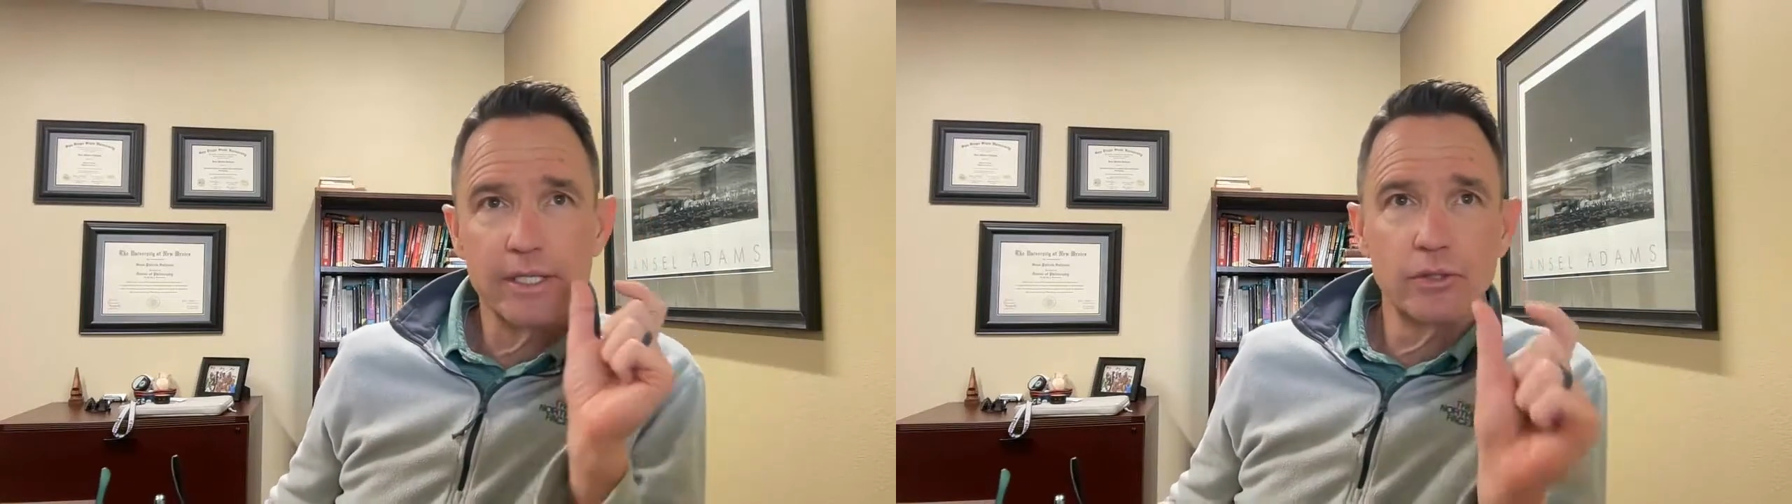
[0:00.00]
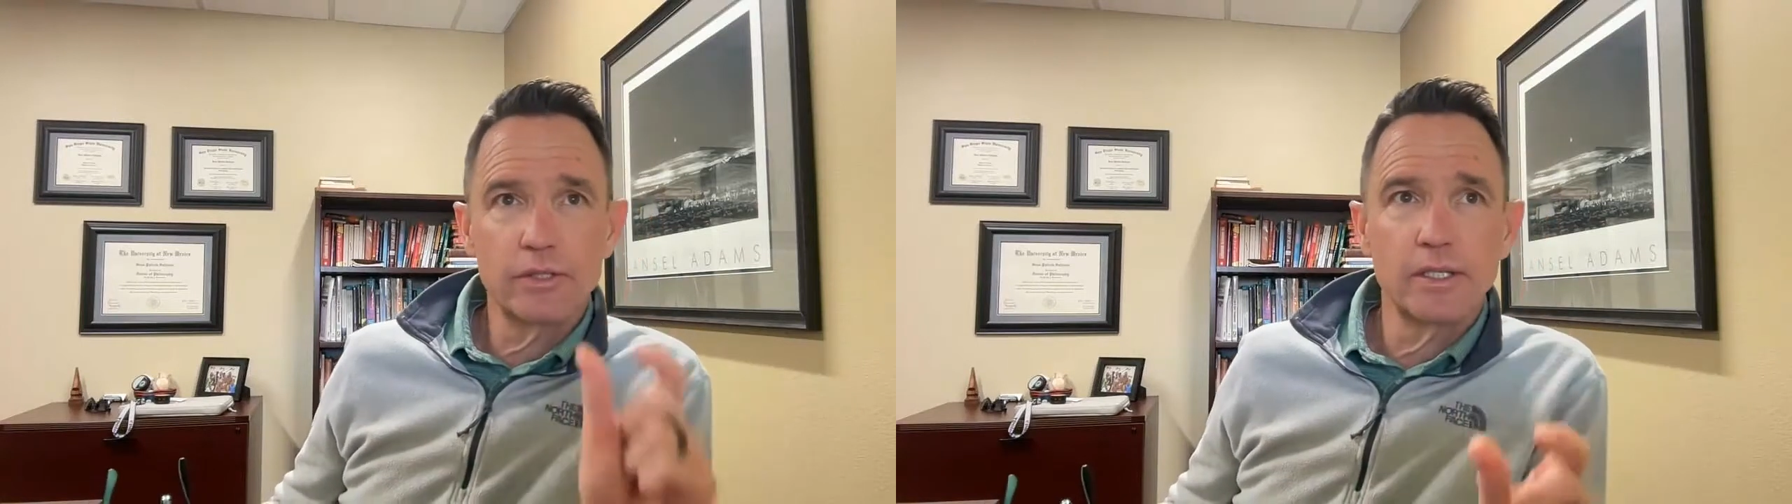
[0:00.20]

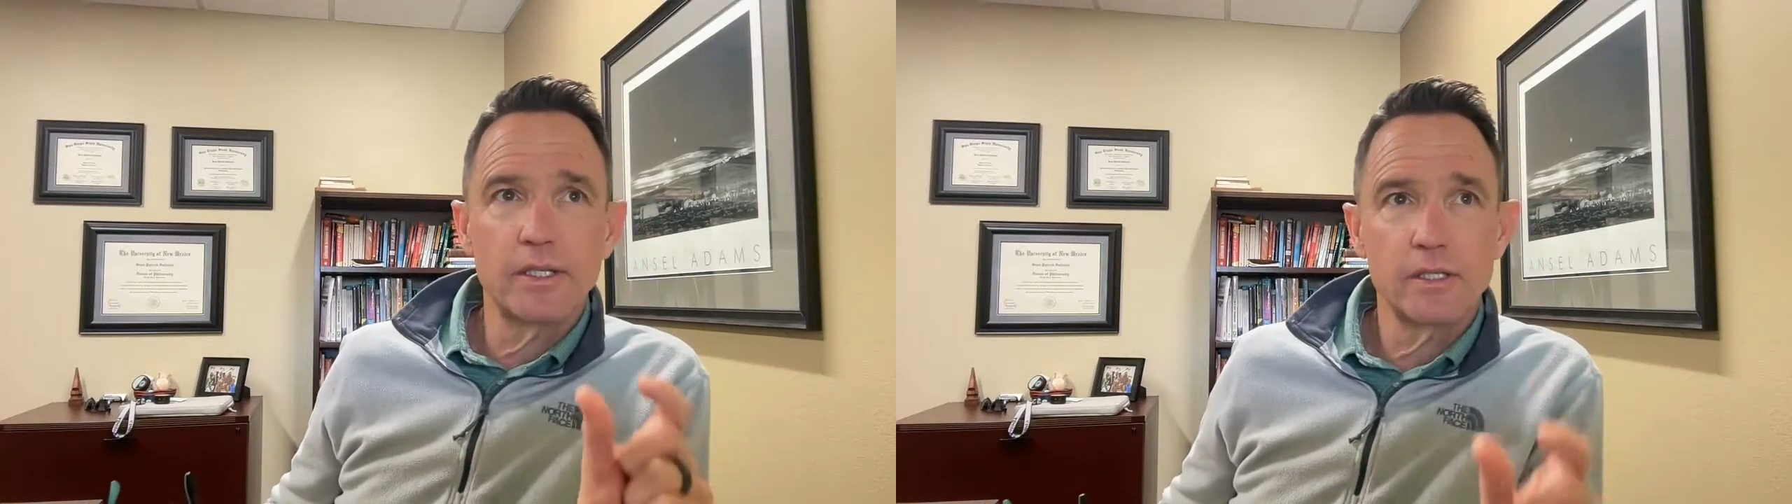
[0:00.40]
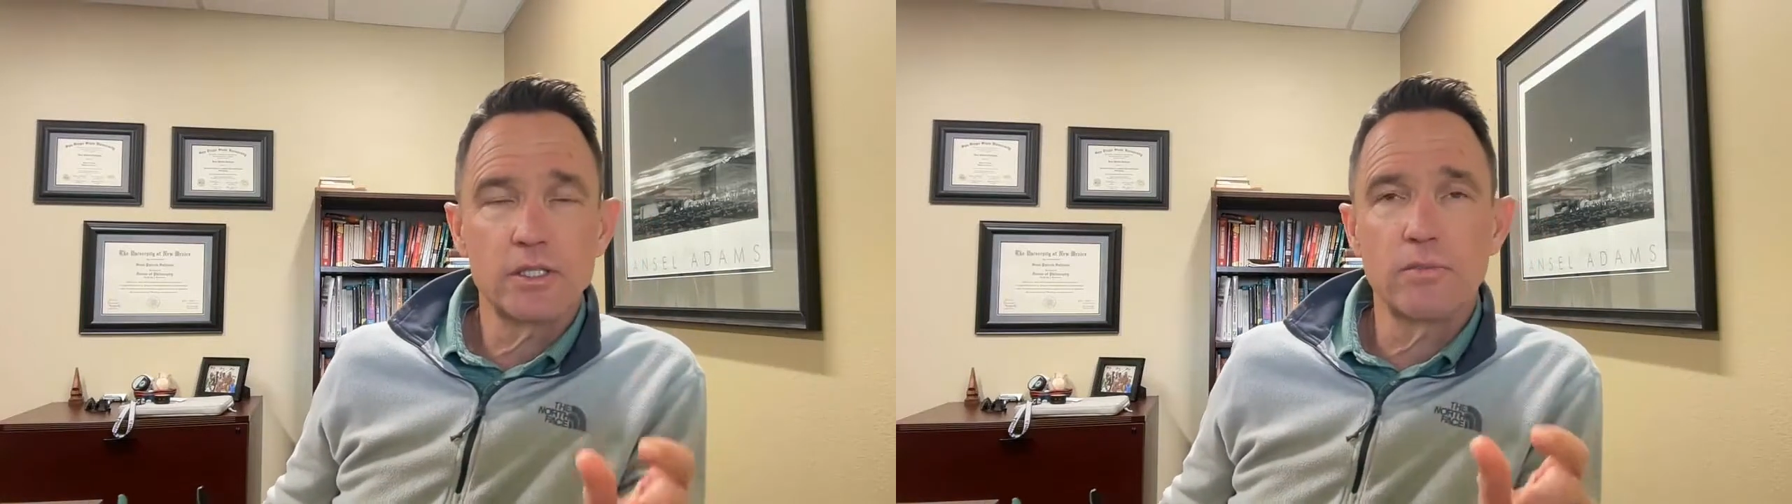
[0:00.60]
interested
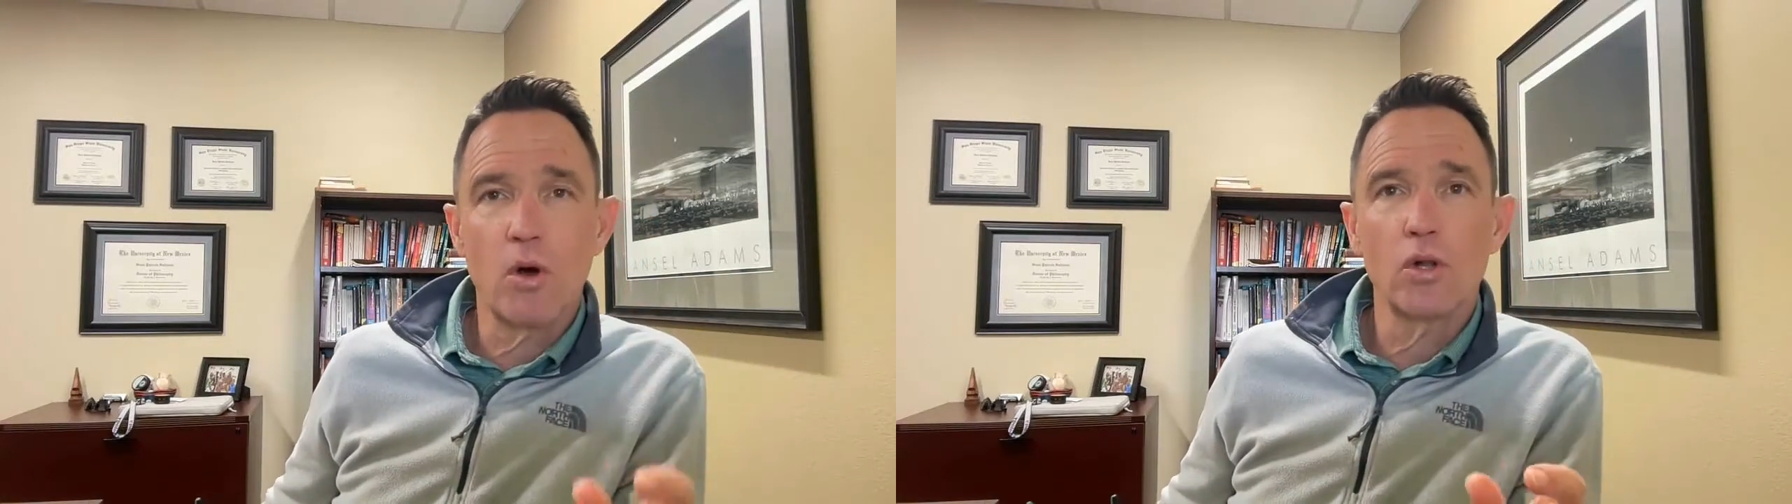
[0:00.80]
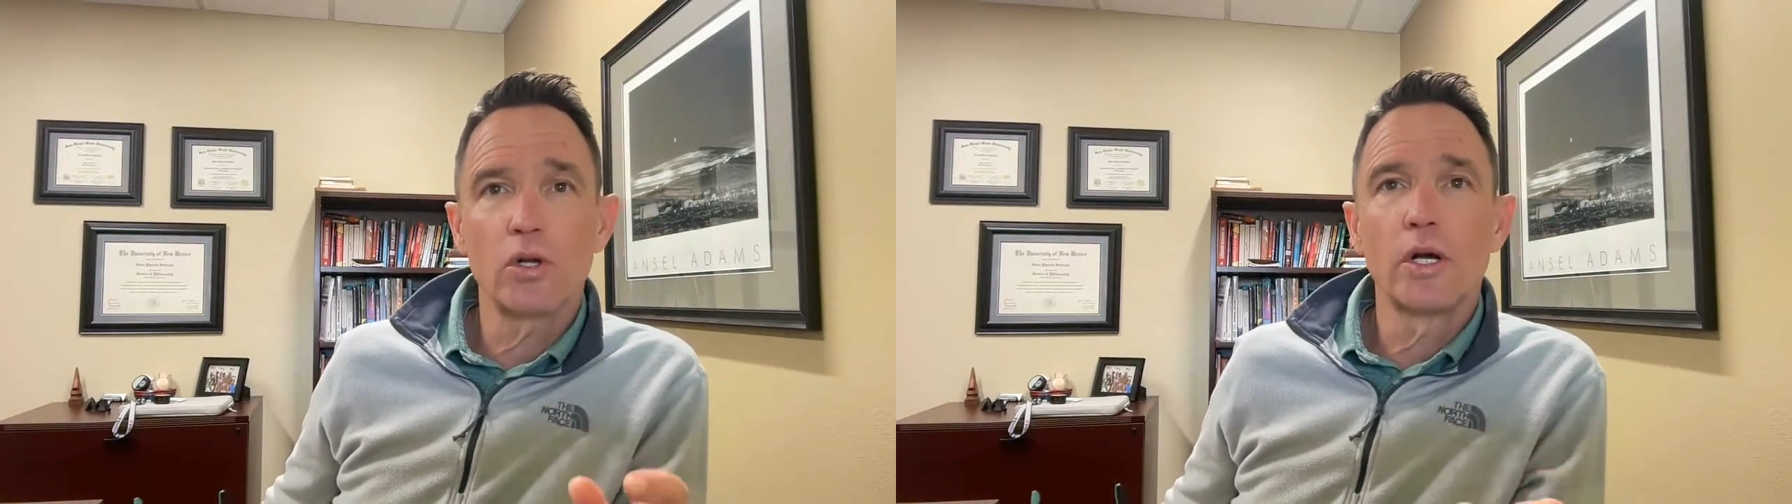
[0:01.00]
in a
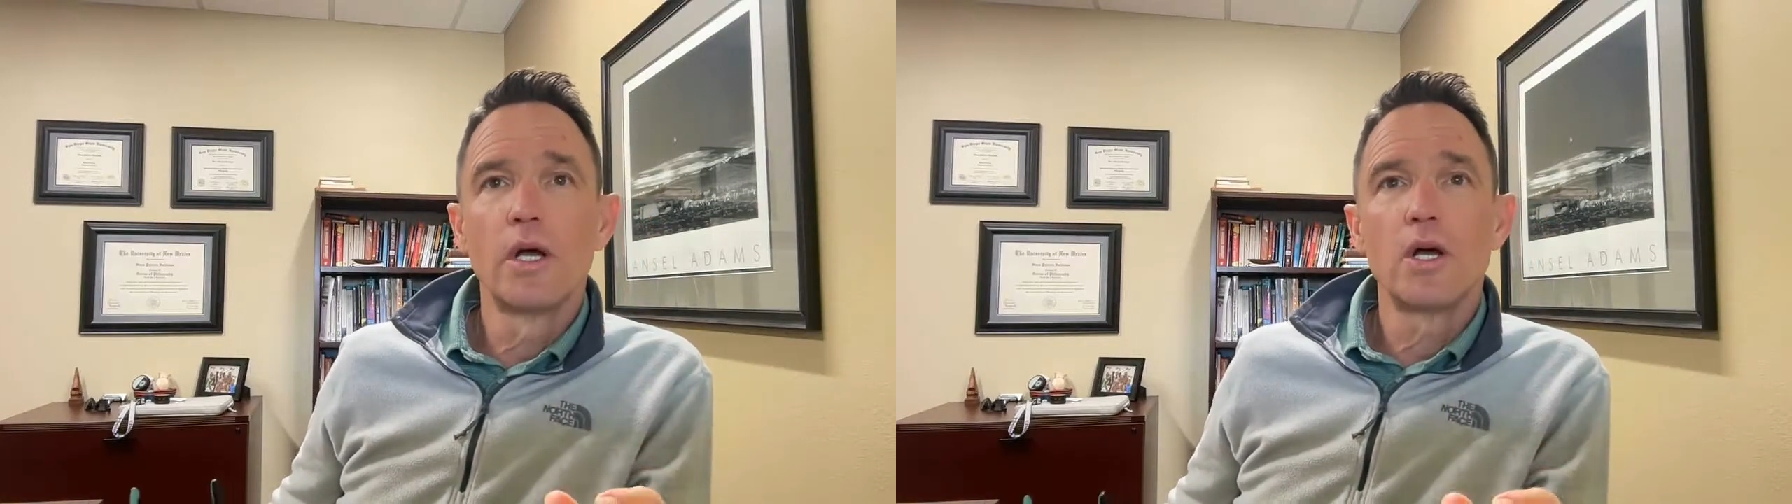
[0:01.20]
smaller